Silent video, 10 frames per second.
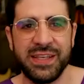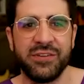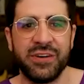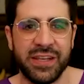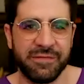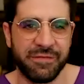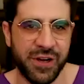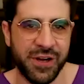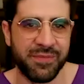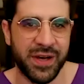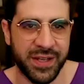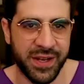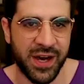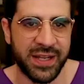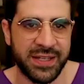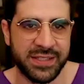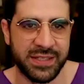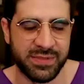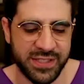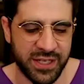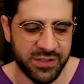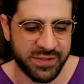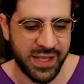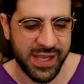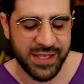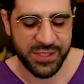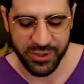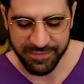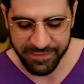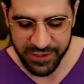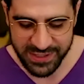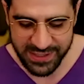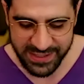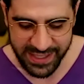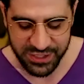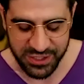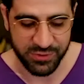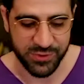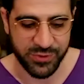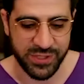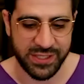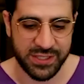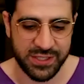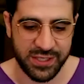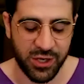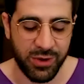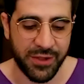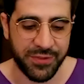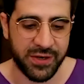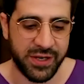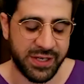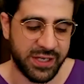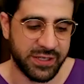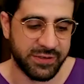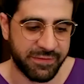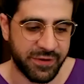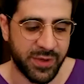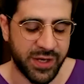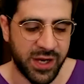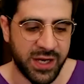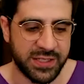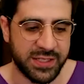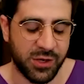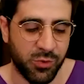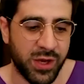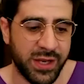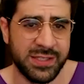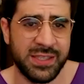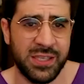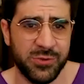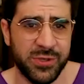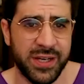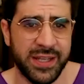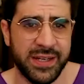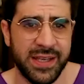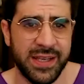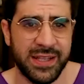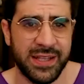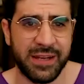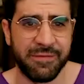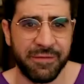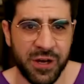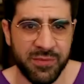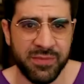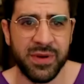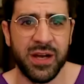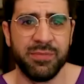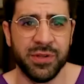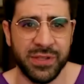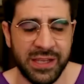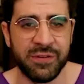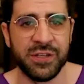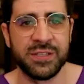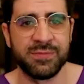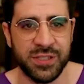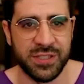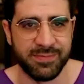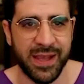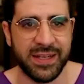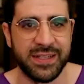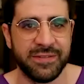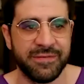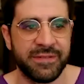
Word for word: hearing it from anons themselves so our first intention was really to go out there and hear from anons like what is qanon like from a believer's perspective